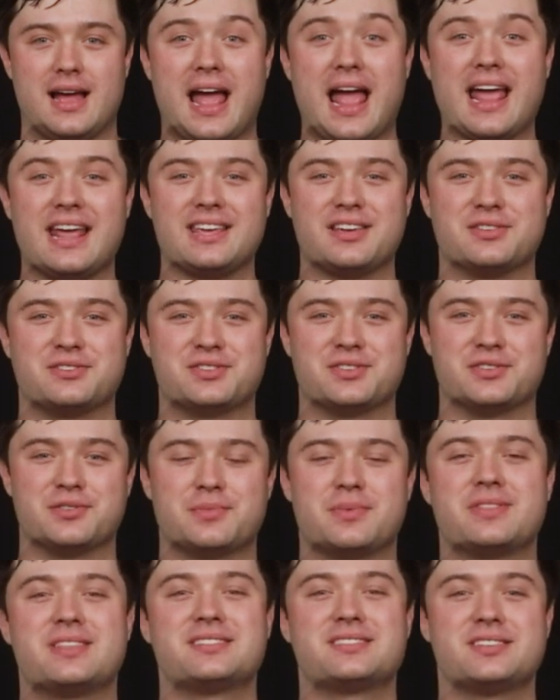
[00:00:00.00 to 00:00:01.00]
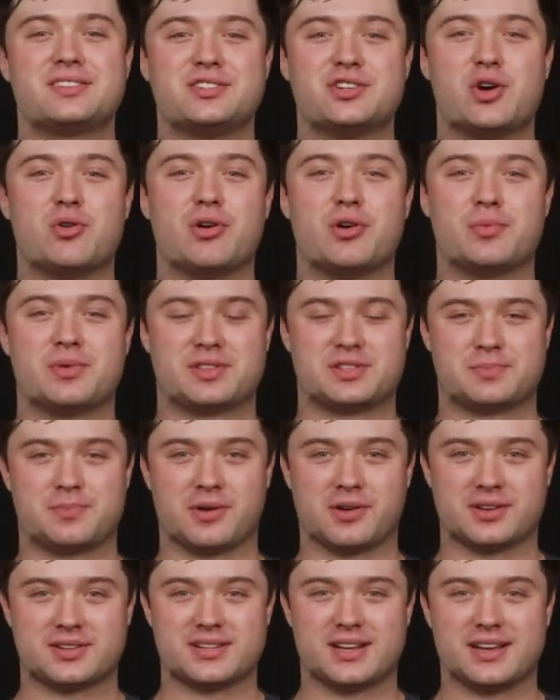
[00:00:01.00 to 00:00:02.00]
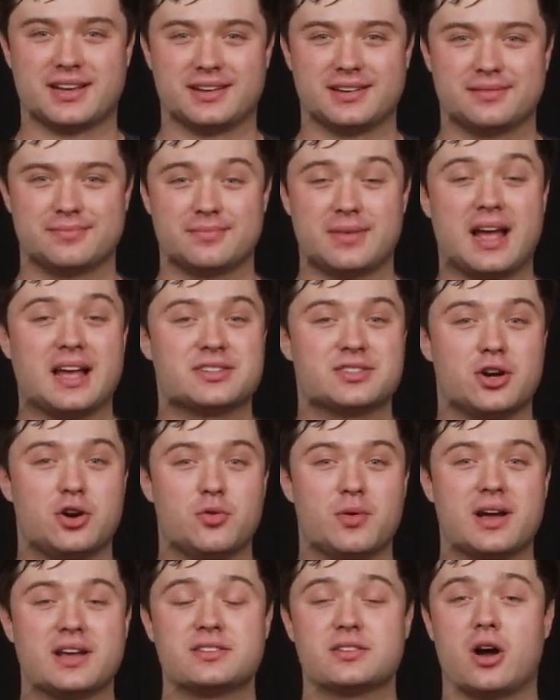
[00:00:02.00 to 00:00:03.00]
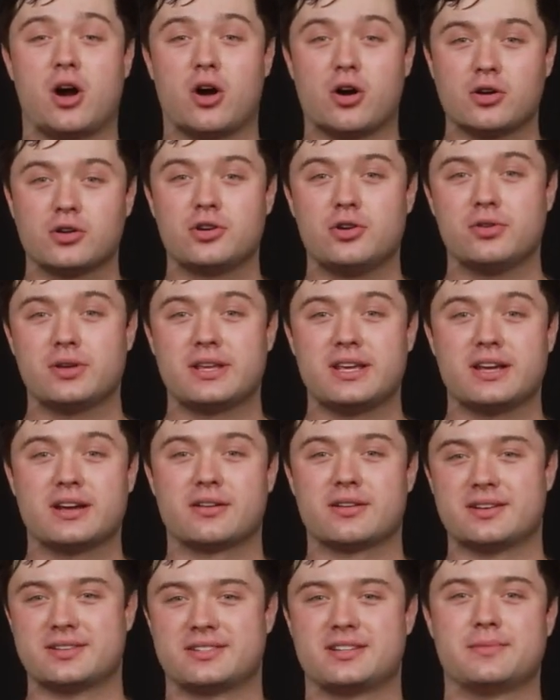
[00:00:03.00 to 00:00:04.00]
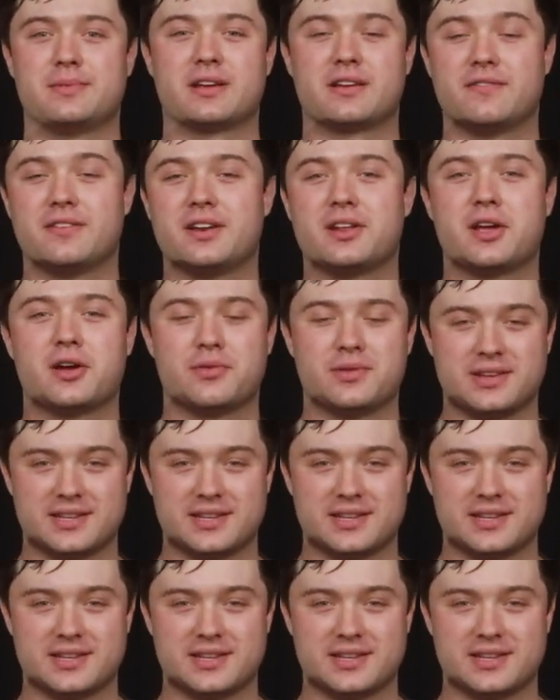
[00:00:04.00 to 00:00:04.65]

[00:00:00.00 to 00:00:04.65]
Hey YouTube, this is Noah with Sparksight. As always, our goal here is to make video